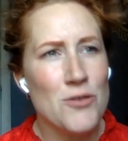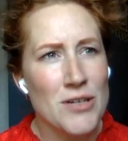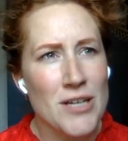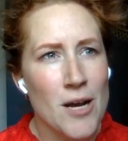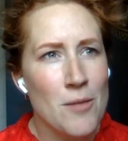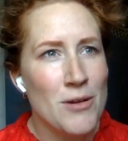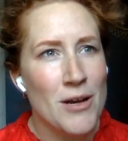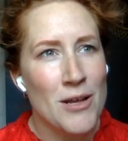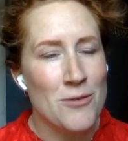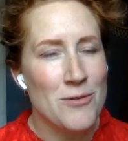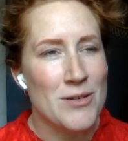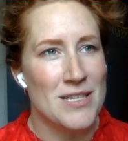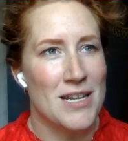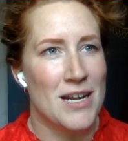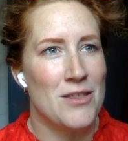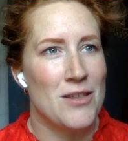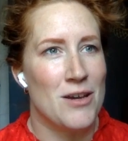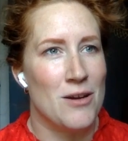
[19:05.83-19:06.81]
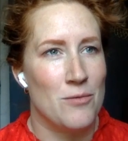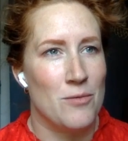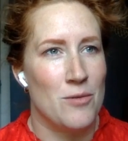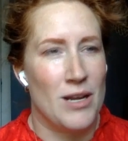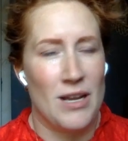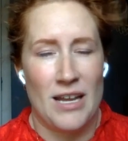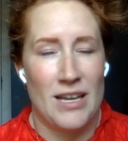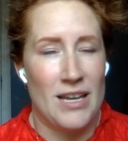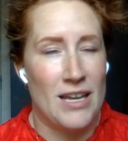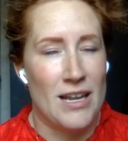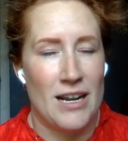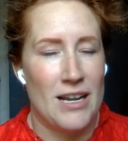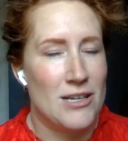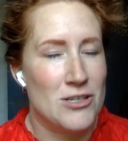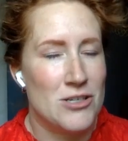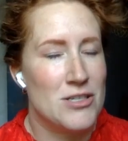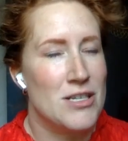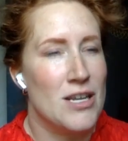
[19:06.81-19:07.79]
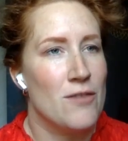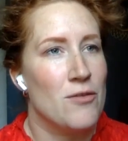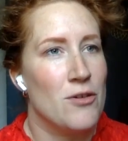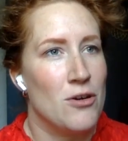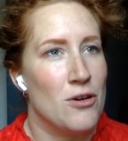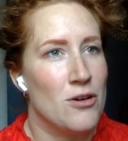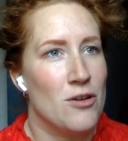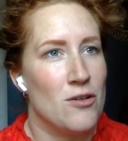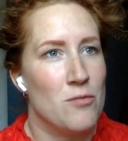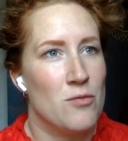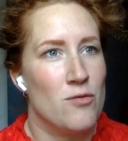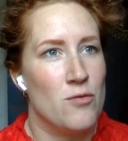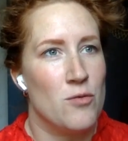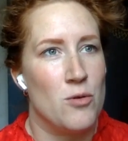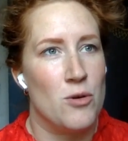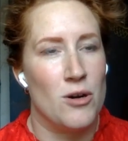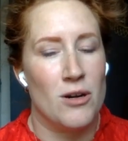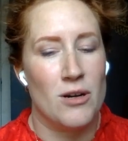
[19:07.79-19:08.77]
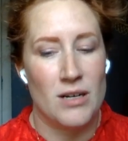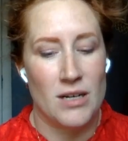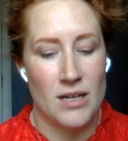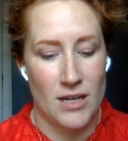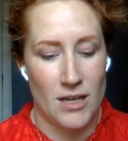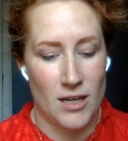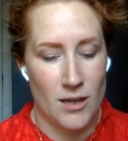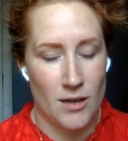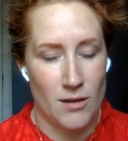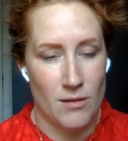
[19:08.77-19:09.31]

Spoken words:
There were a couple other ones that I thought, again, I just never heard of before.